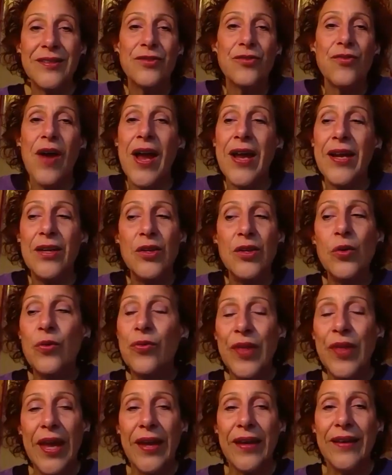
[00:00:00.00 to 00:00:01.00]
trying new
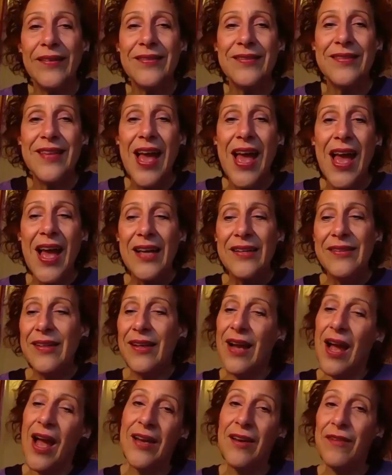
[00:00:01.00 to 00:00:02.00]
things to
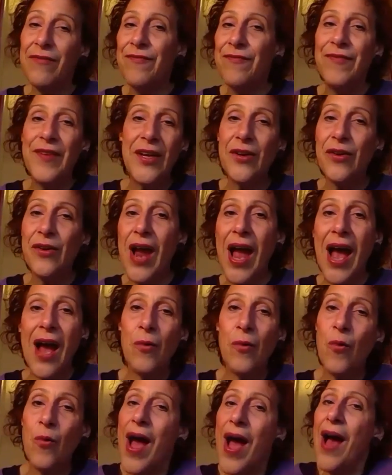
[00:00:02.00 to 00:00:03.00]
kind of figure out,
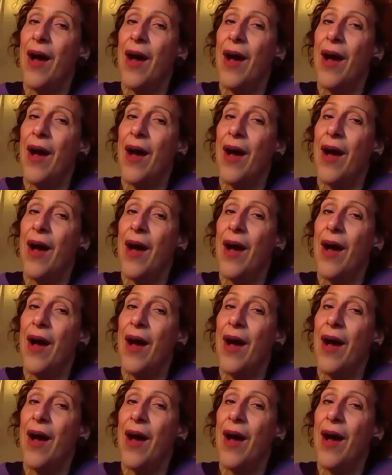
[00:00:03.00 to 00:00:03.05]
wow,